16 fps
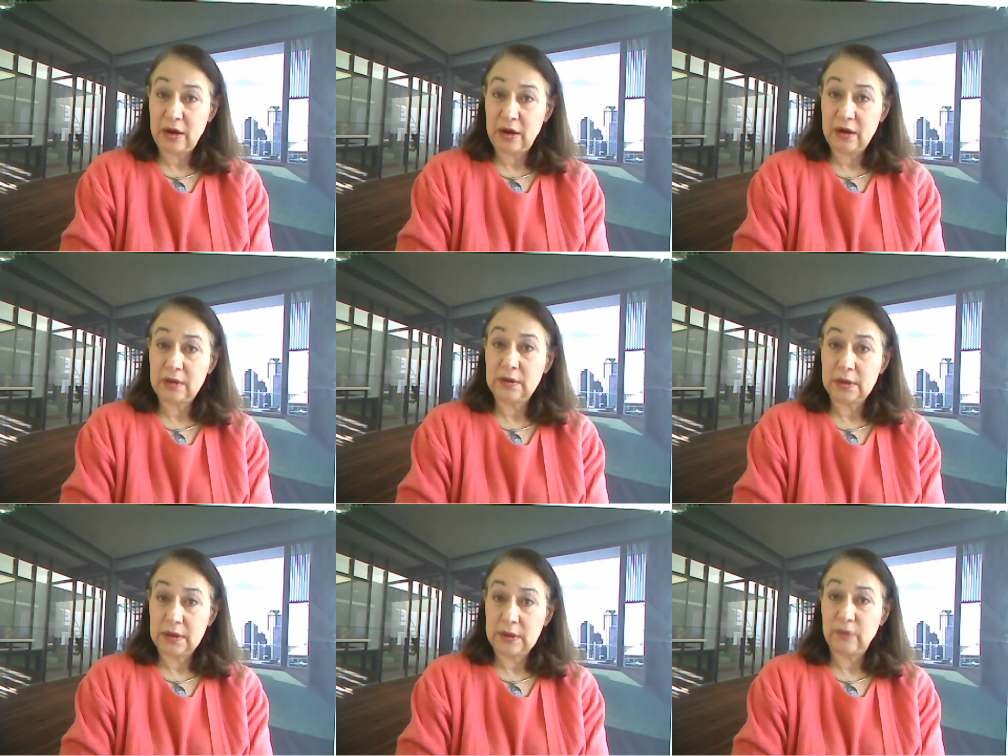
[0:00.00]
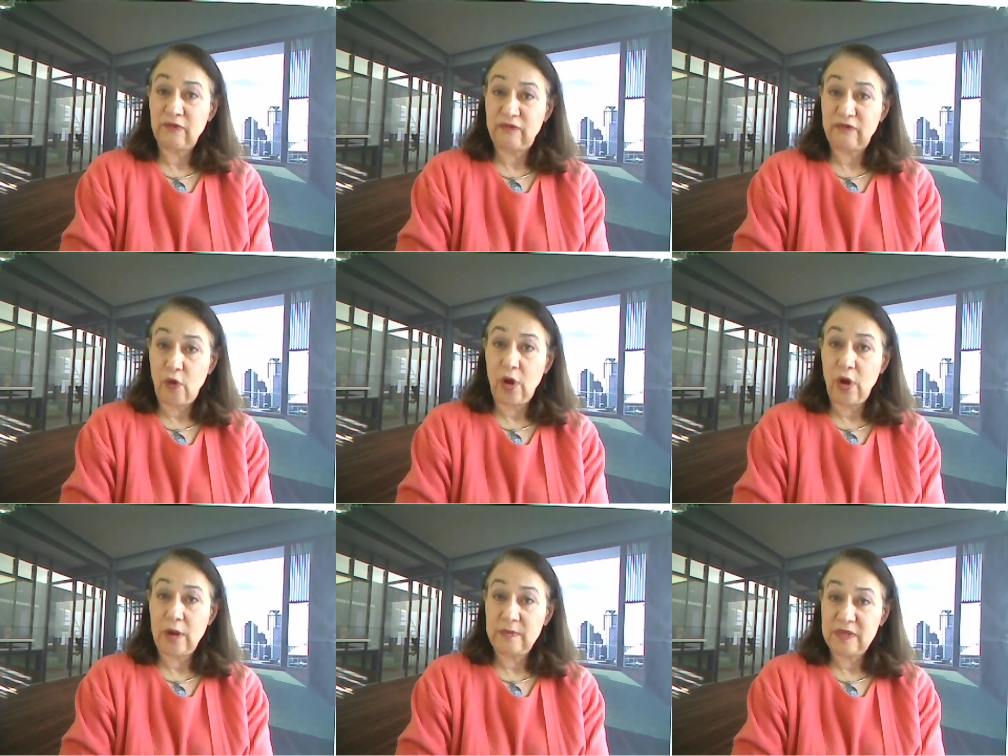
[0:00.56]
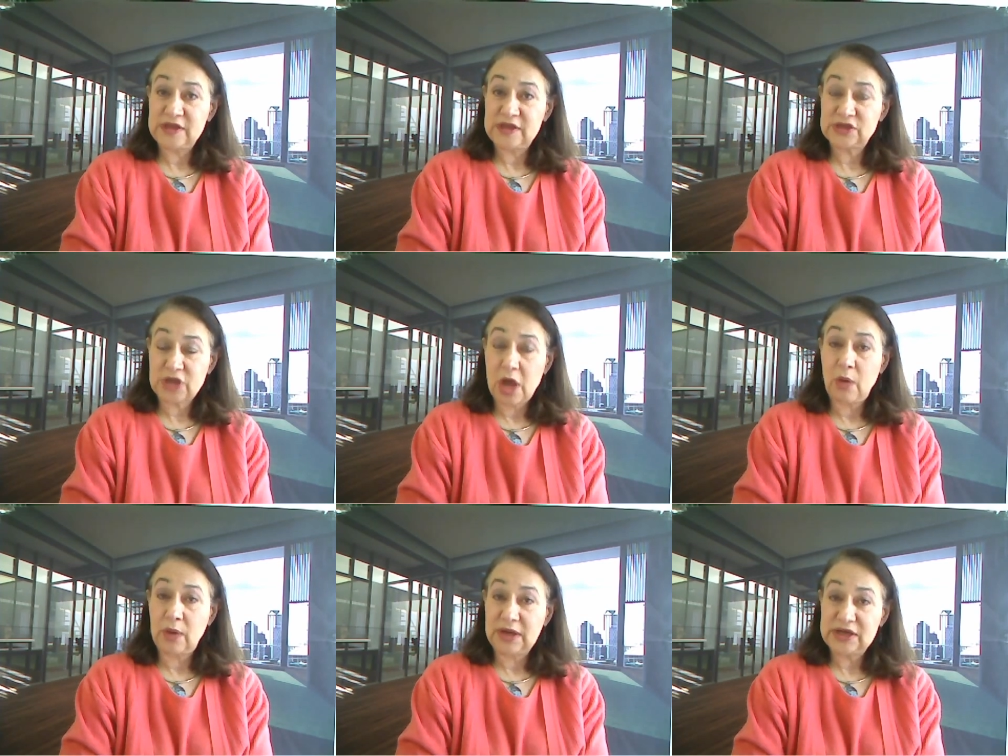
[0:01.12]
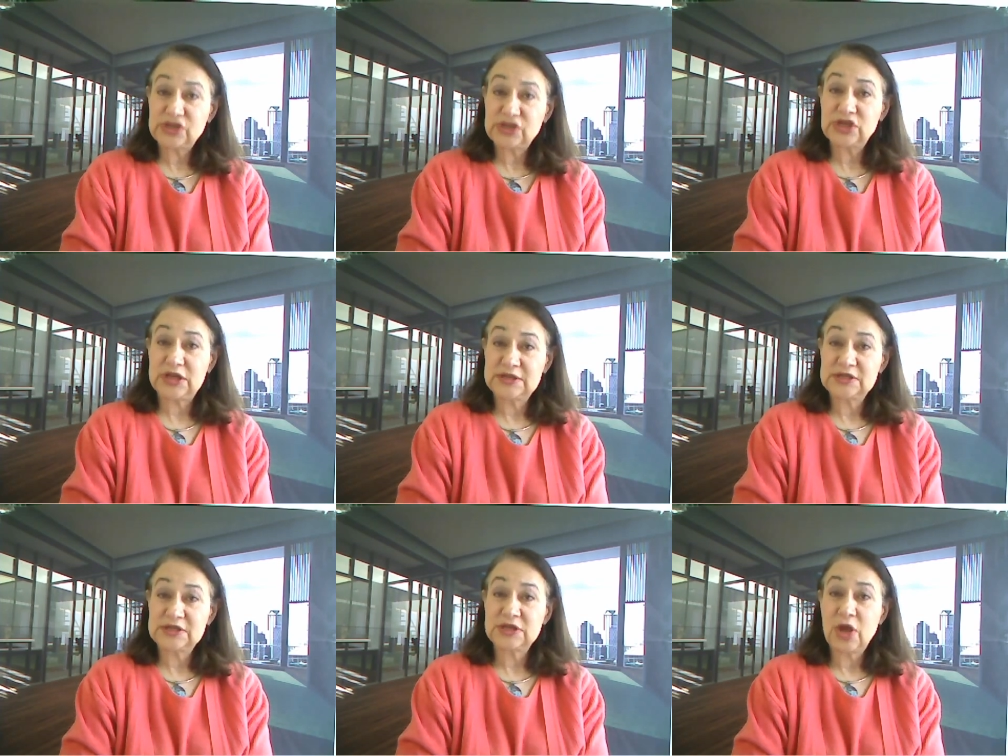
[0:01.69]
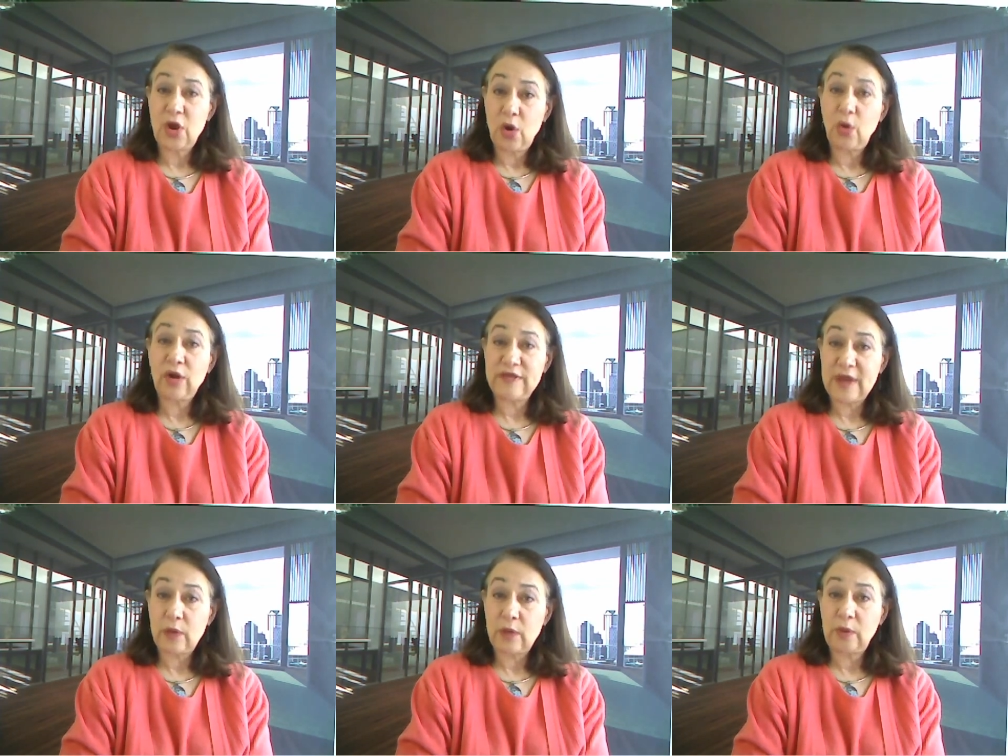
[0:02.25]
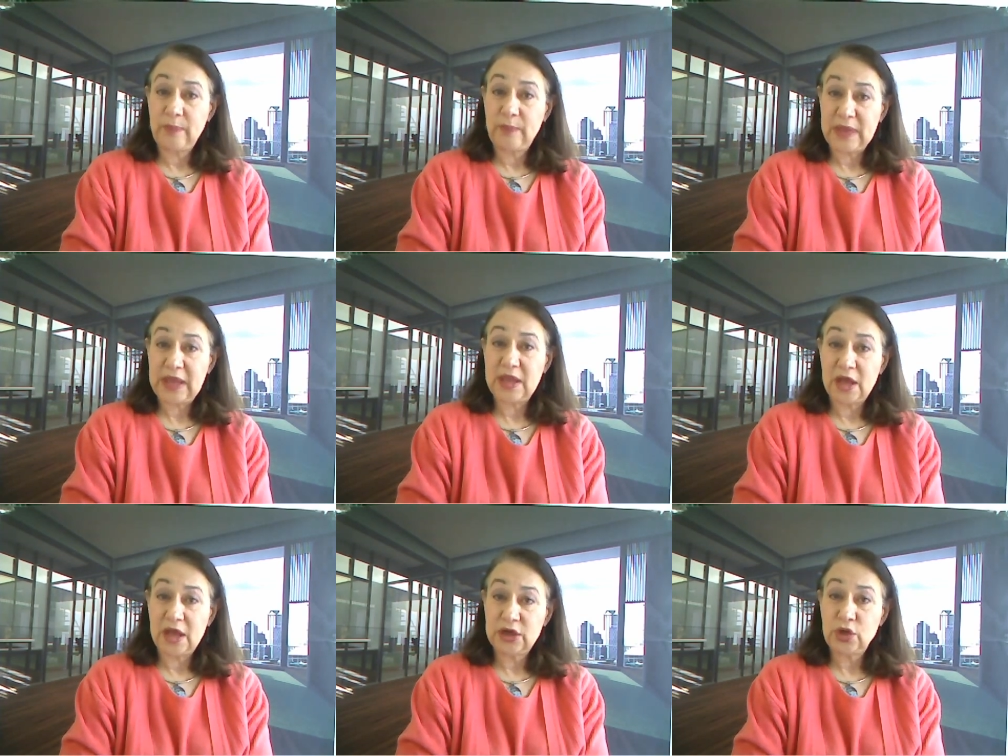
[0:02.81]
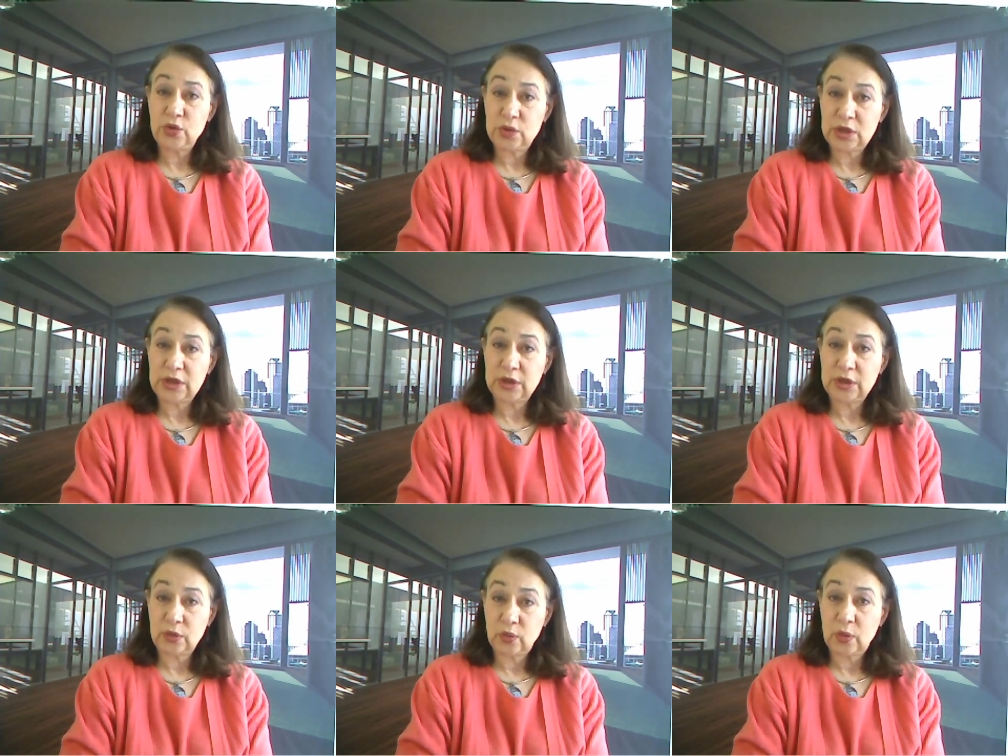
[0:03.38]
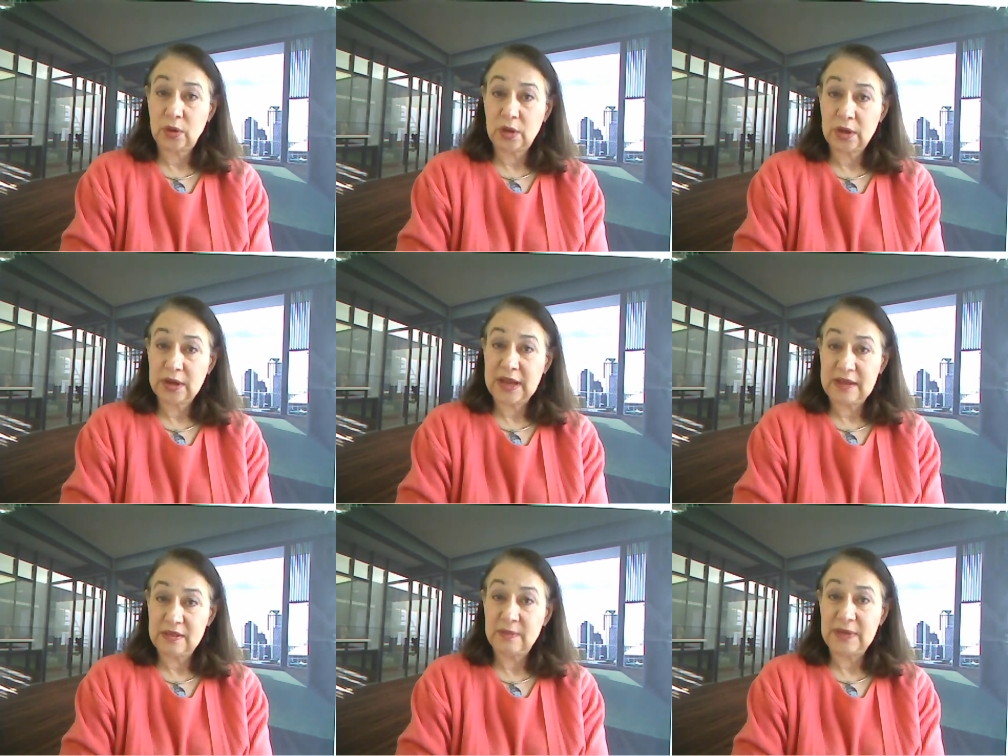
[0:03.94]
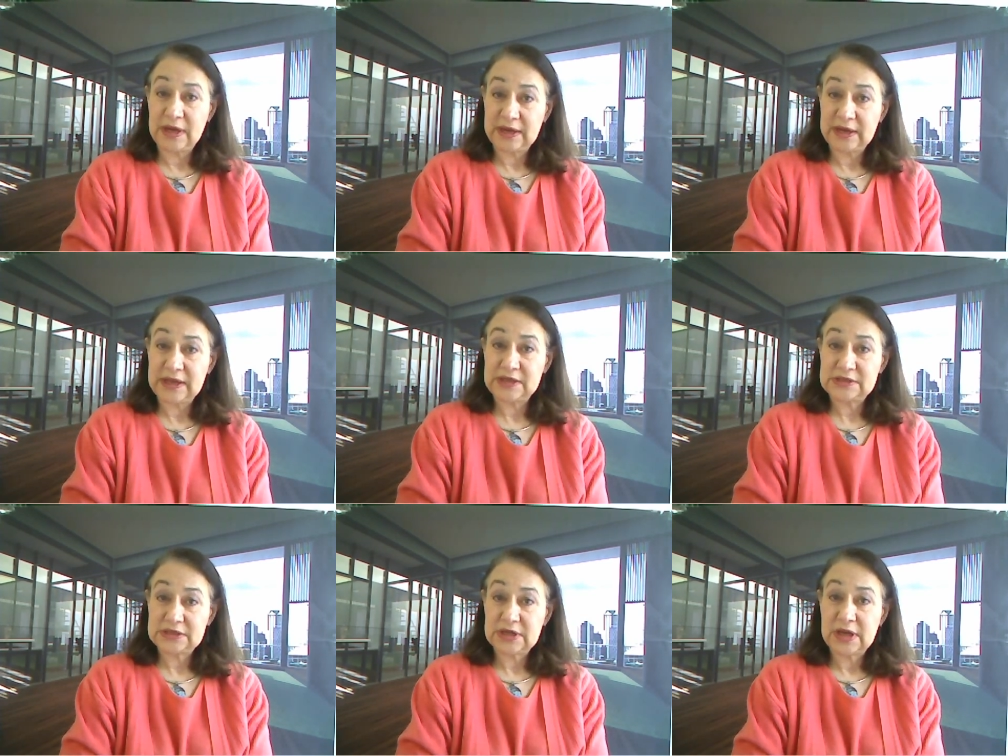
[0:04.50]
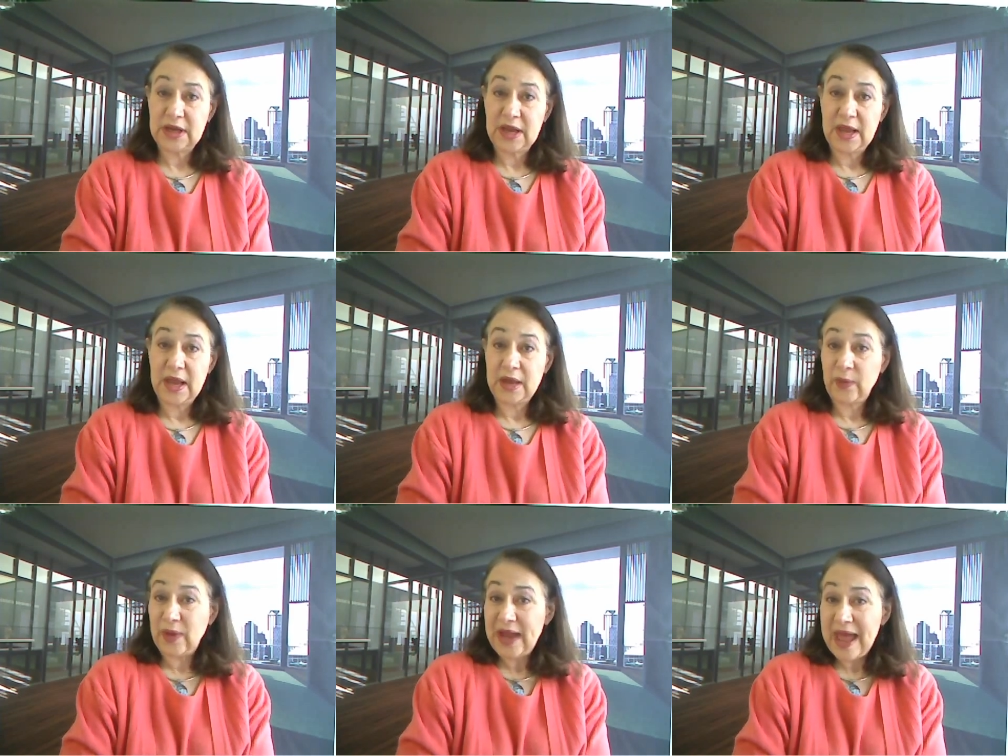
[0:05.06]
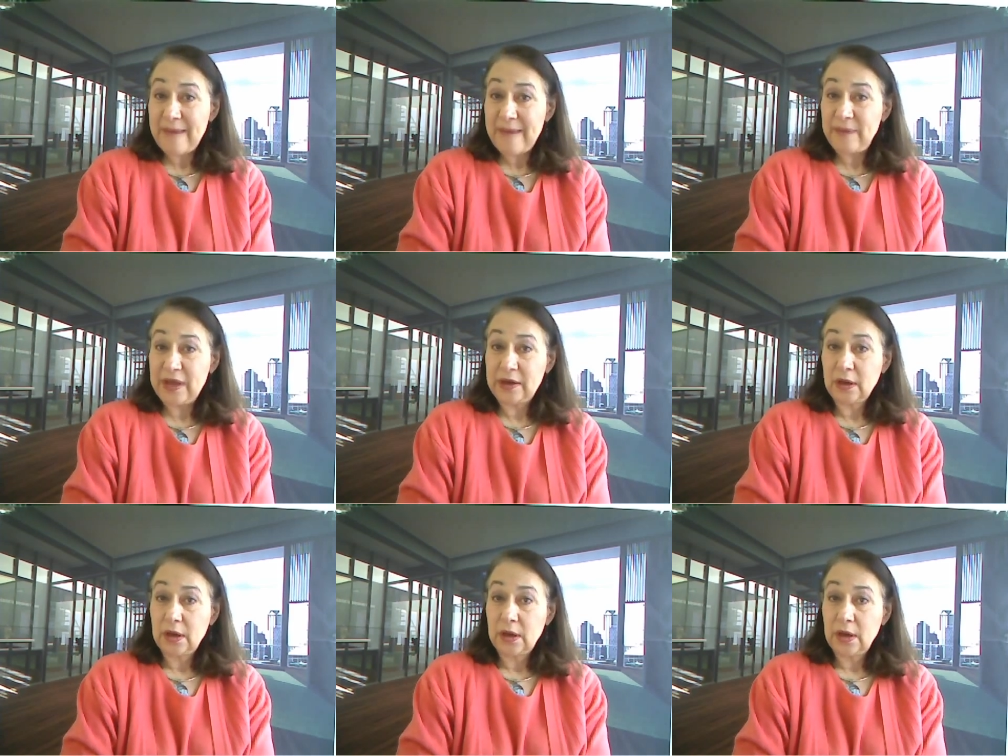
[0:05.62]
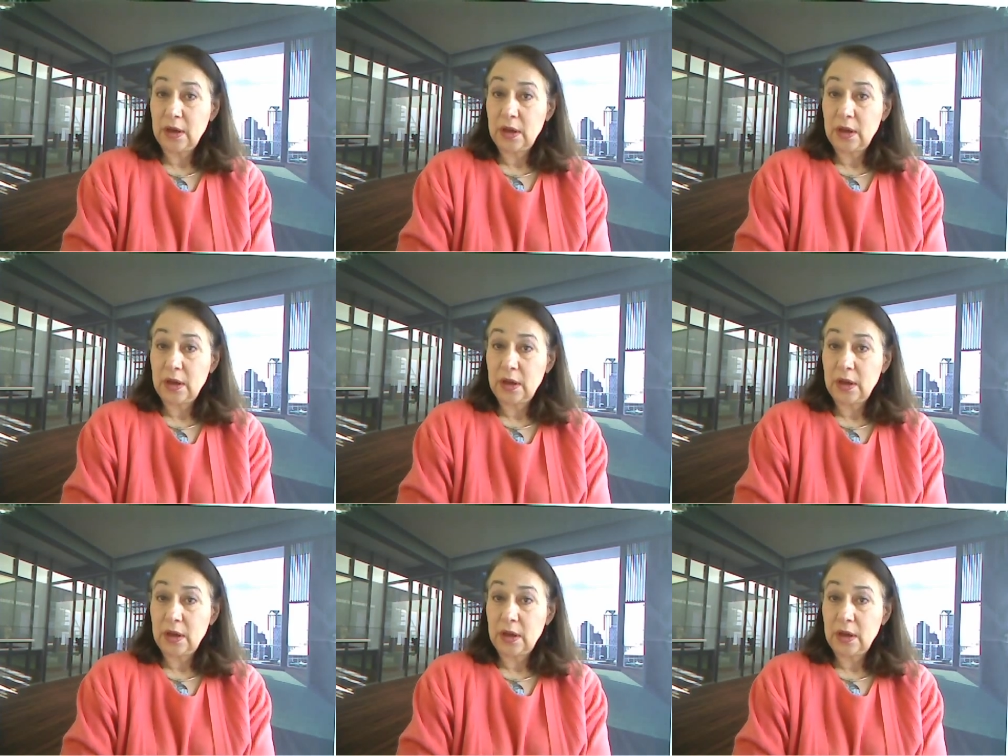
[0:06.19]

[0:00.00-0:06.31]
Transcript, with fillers: better form these coalitions or there will be a nuclear war in the Middle East. What happened?